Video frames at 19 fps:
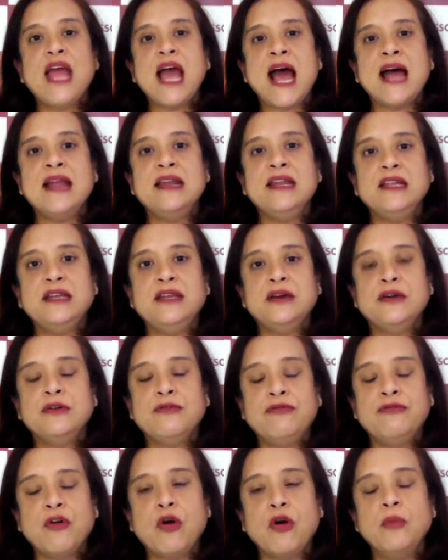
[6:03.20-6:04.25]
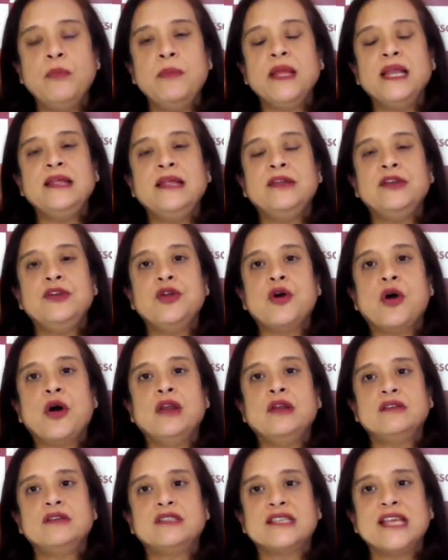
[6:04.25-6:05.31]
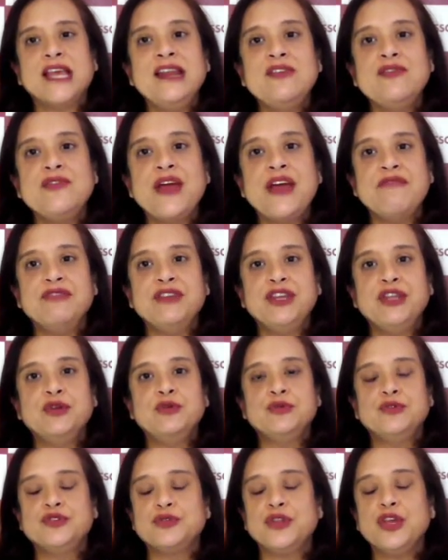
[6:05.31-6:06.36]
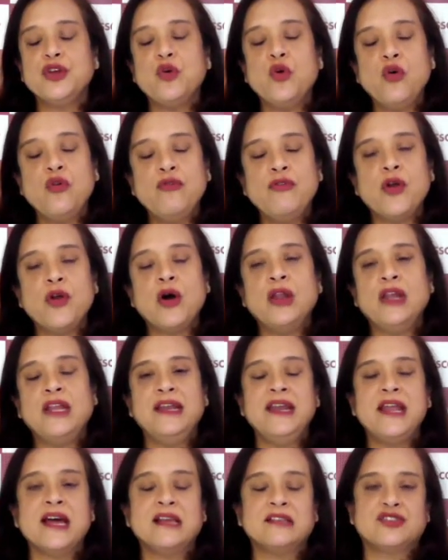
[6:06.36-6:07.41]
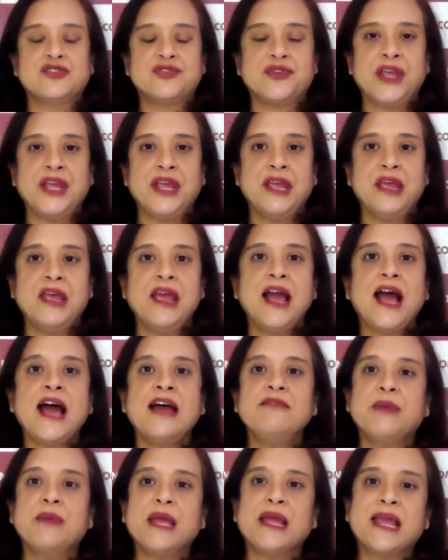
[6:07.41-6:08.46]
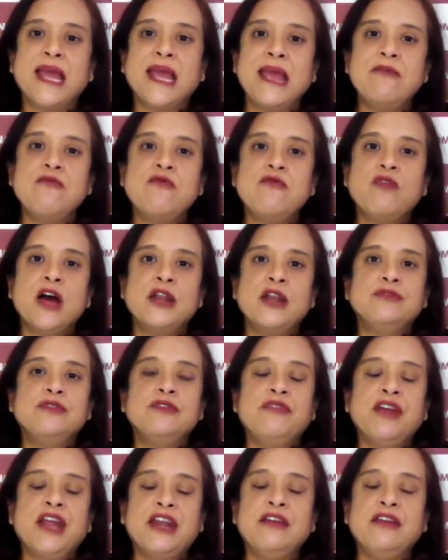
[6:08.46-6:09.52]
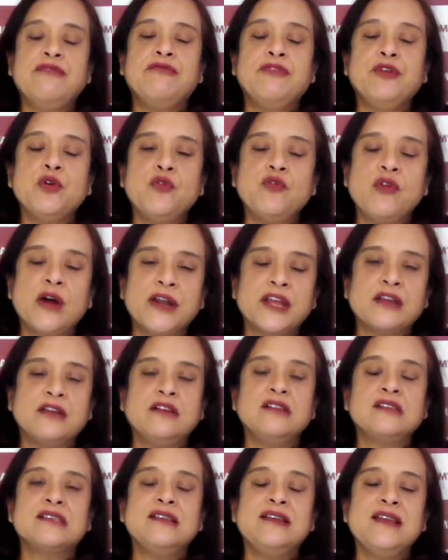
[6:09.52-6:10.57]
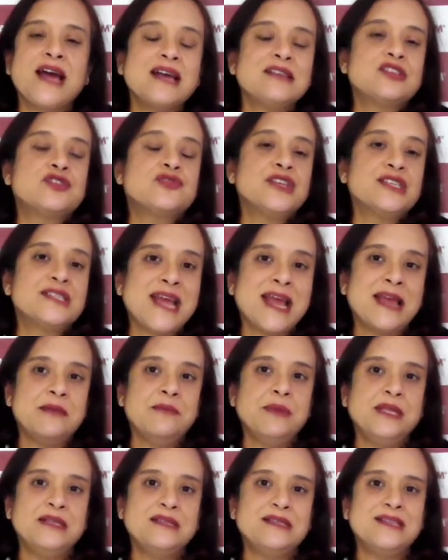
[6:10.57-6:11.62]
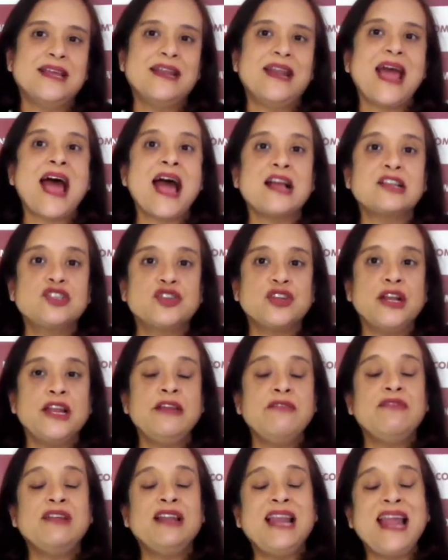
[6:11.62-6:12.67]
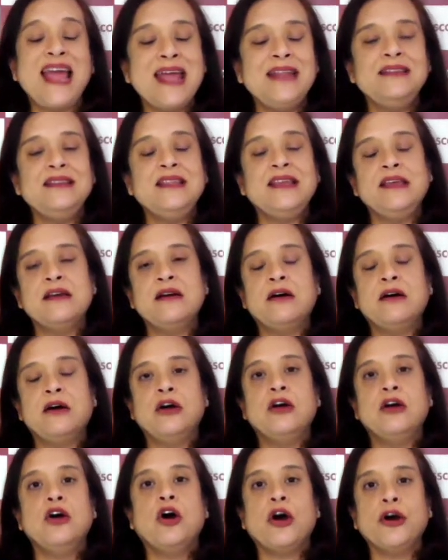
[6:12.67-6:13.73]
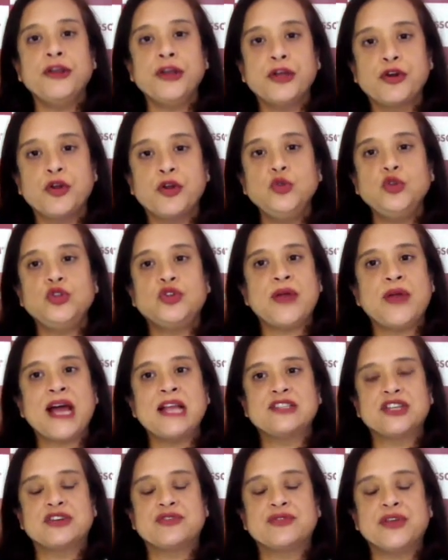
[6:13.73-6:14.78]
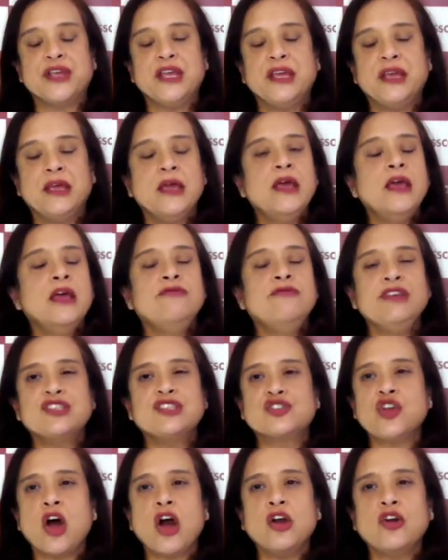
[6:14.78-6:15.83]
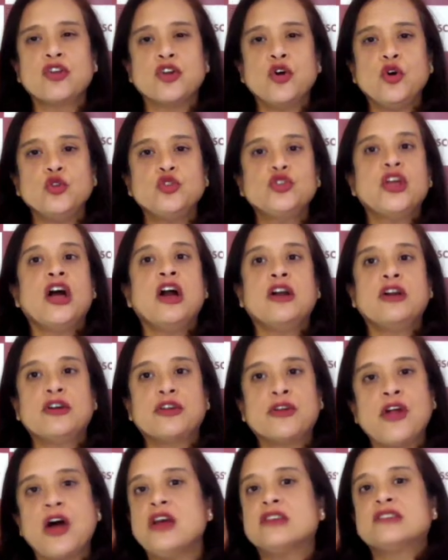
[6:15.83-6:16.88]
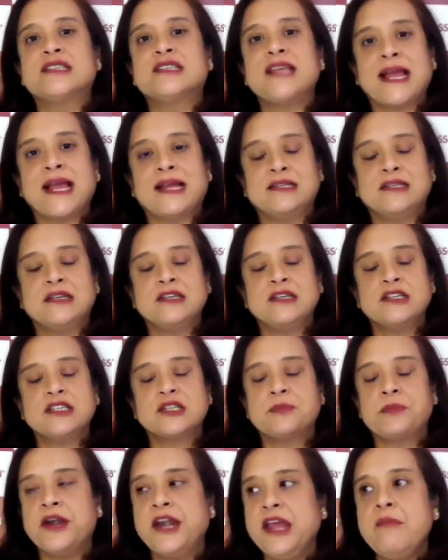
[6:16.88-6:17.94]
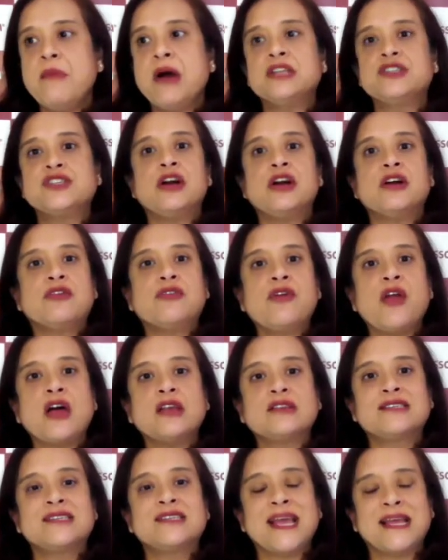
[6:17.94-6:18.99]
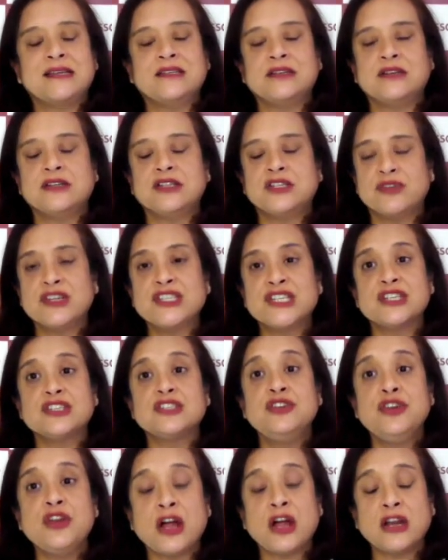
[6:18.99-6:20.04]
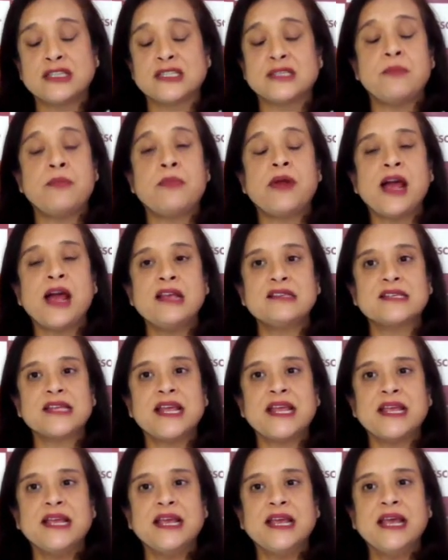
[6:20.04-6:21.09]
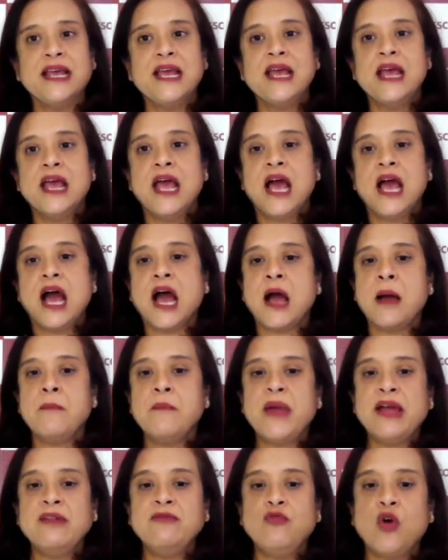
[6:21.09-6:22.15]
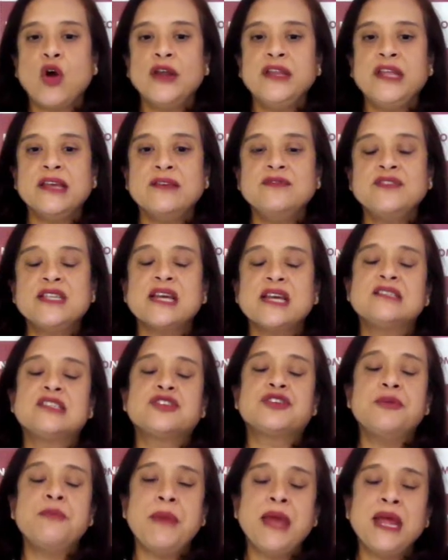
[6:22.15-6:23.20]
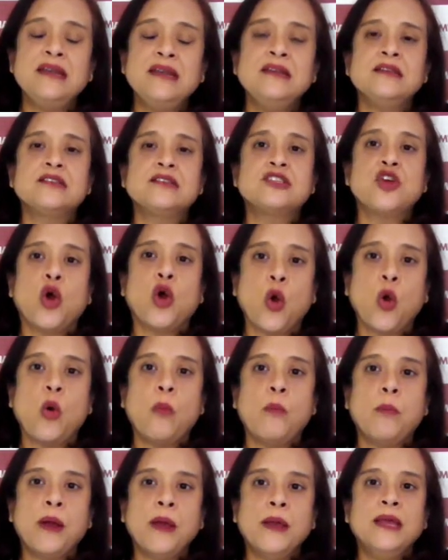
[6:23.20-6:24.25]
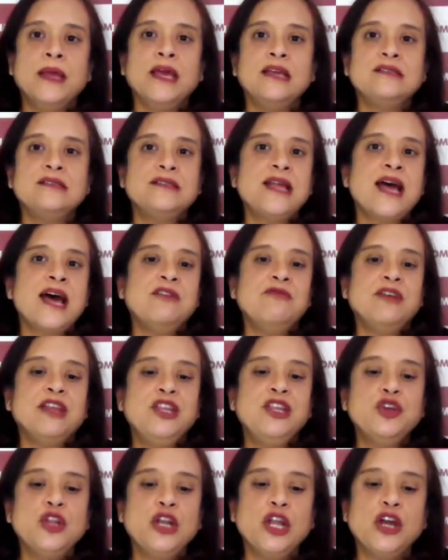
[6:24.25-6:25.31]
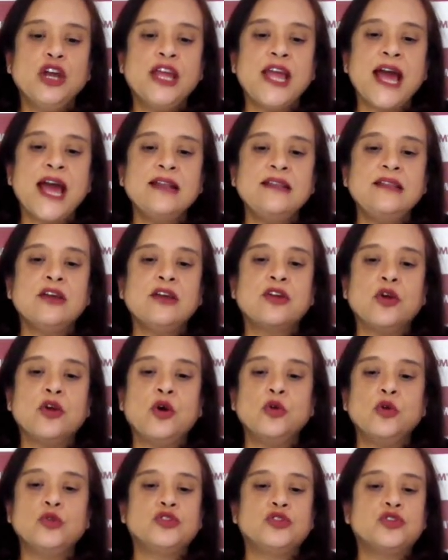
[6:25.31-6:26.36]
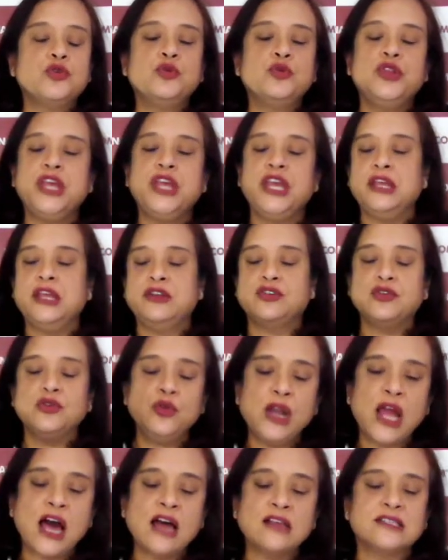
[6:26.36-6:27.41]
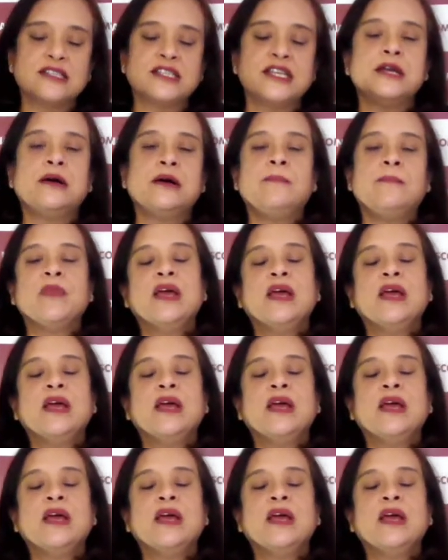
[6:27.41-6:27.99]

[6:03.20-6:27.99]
we added $4 billion in revenue to the overall industry and became one of the very few verticals industry segments that actually will end the year on a growth trajectory. We saw growth across sectors, pretty much across sectors, which is not surprising. And what gives us tremendous hope is that when you look at the growth through last year,